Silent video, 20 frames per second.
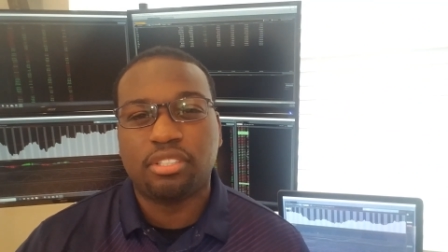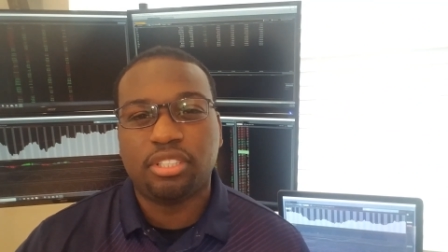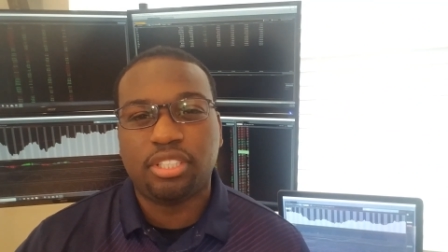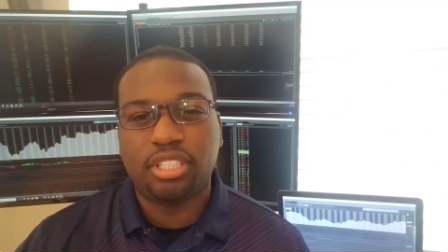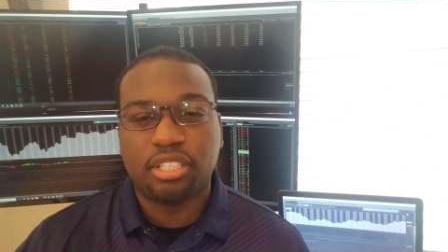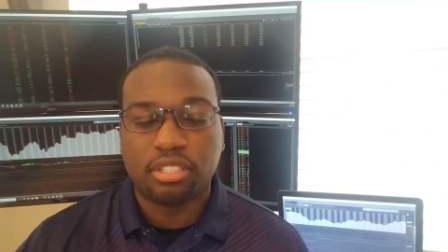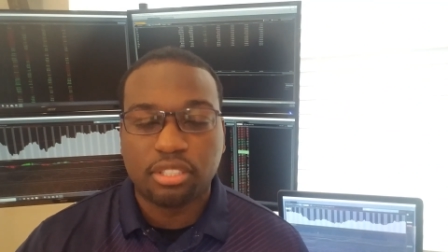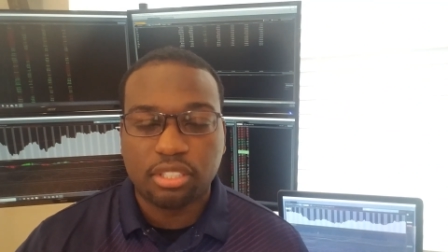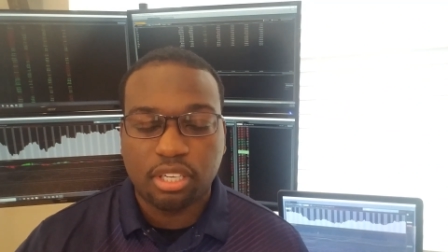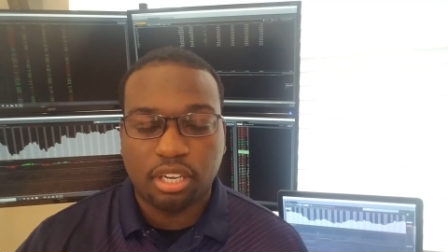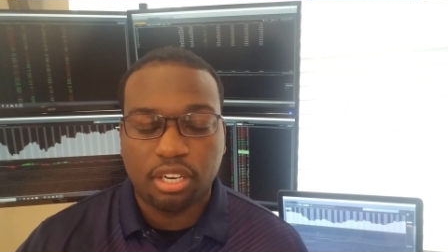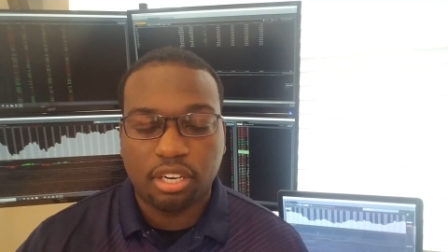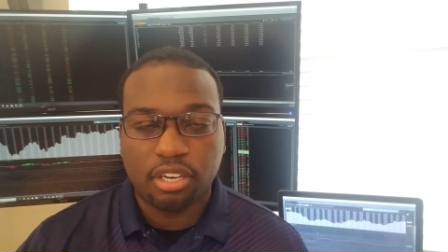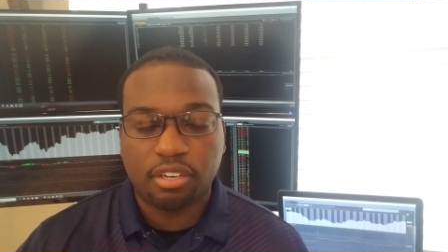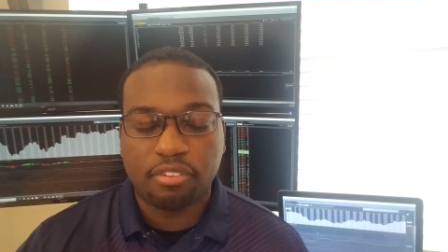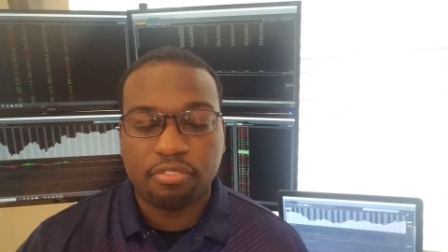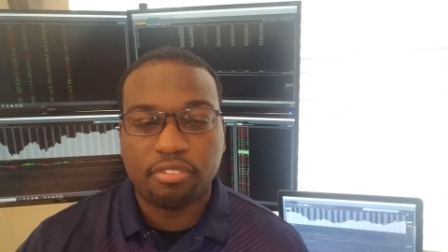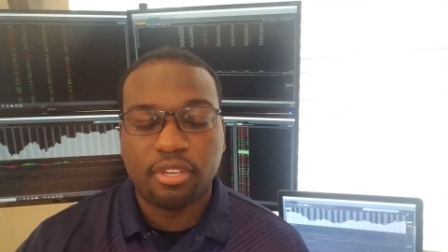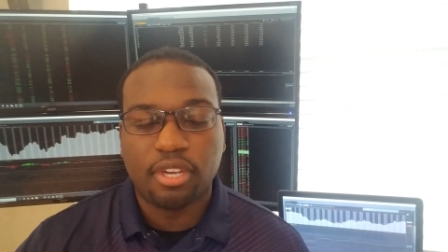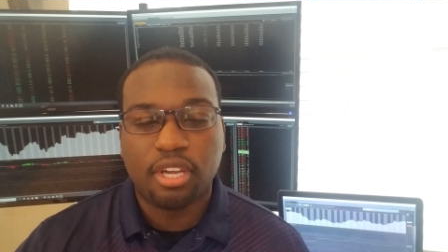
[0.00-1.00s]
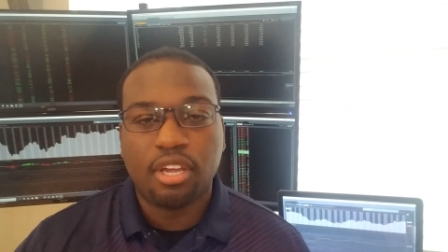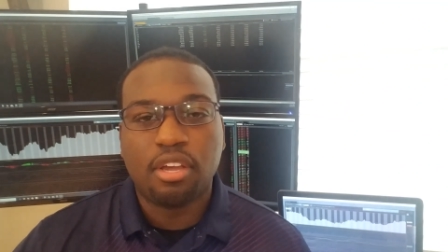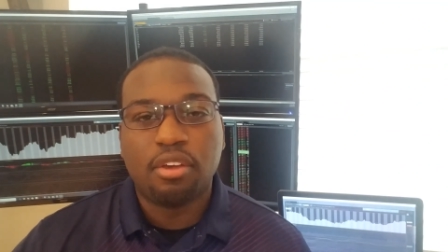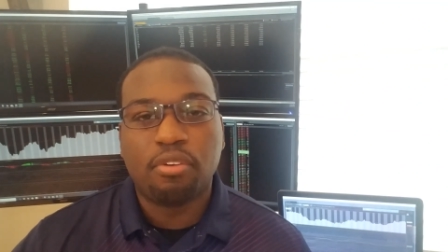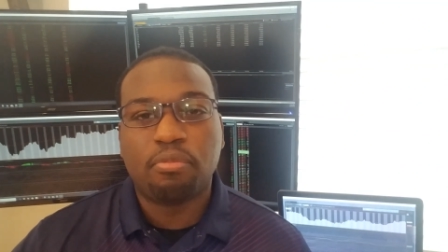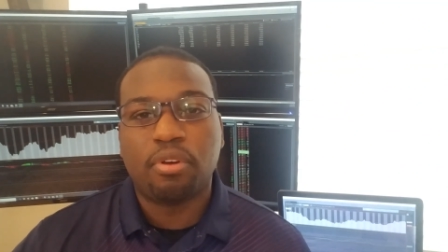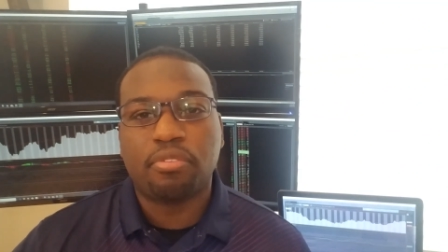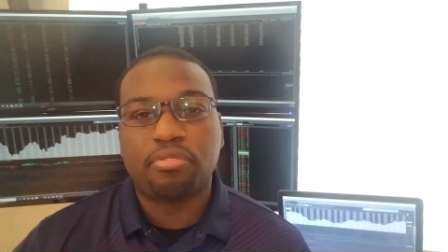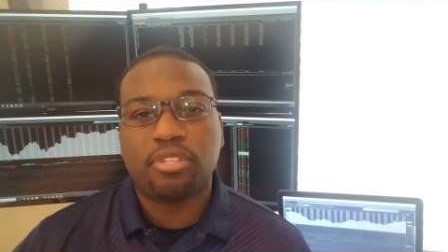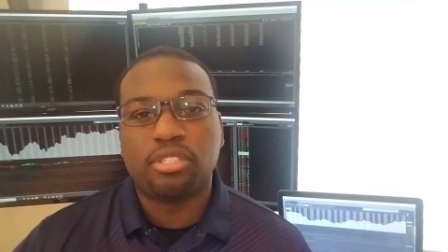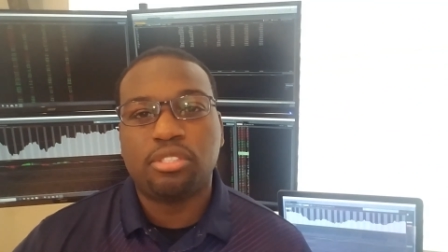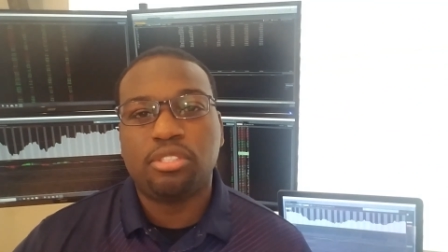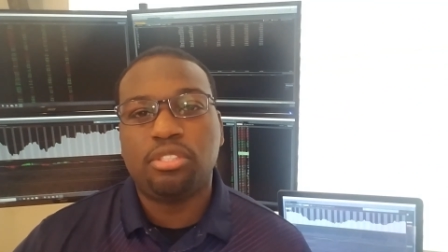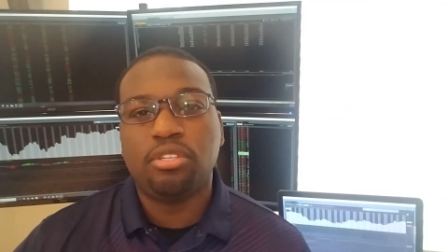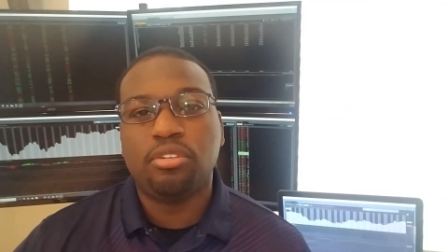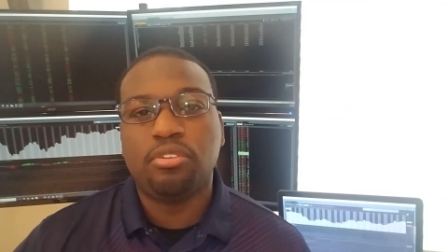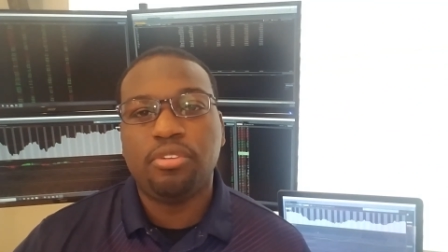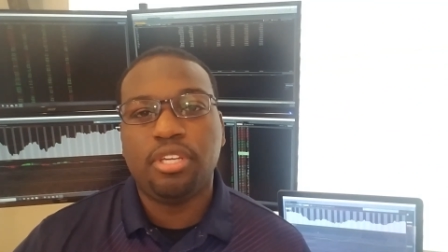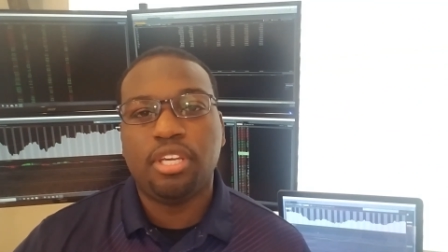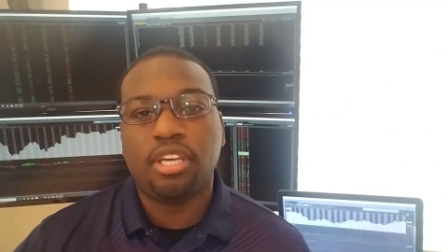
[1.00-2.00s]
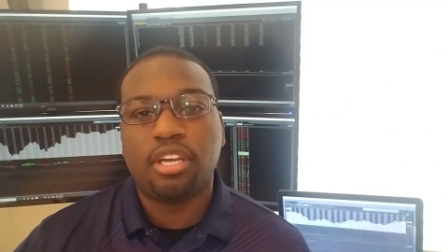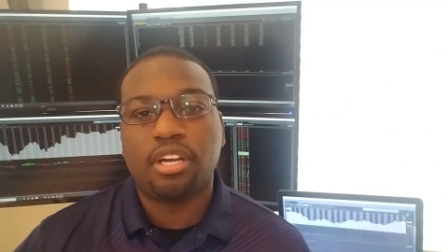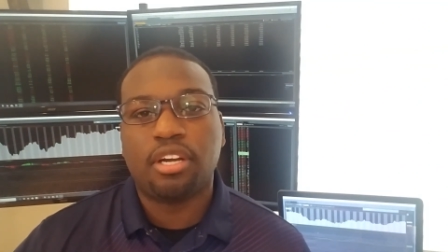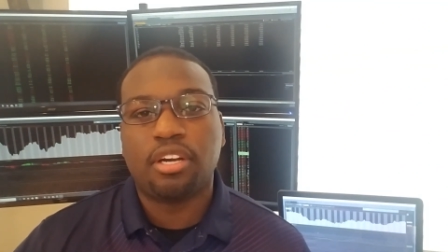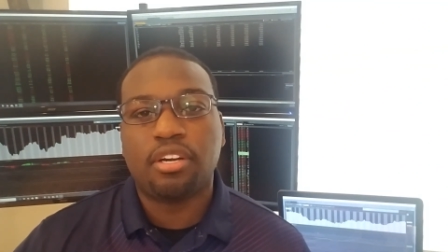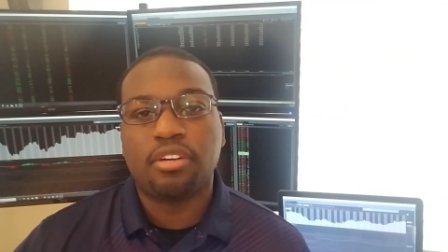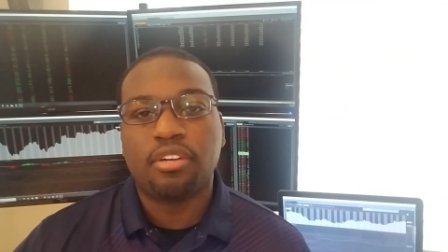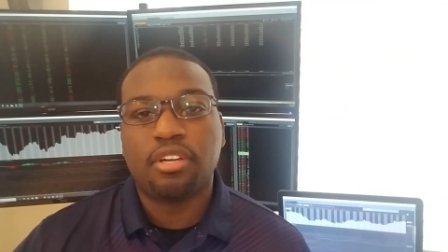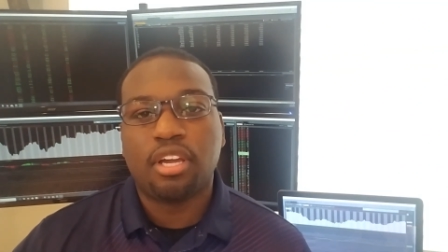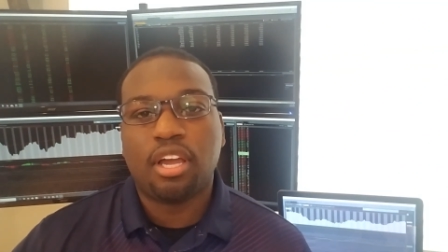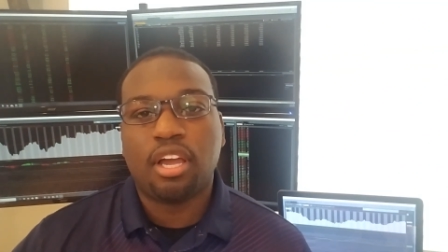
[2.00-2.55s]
yield curve, with the 2-year